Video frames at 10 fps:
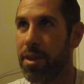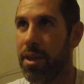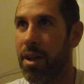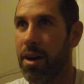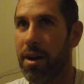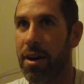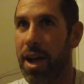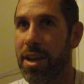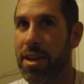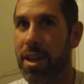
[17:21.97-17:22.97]

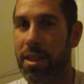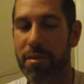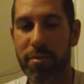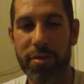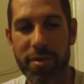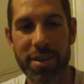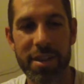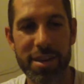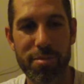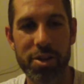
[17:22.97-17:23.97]
And the thing that
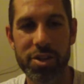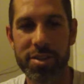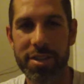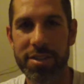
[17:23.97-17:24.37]
he mentions is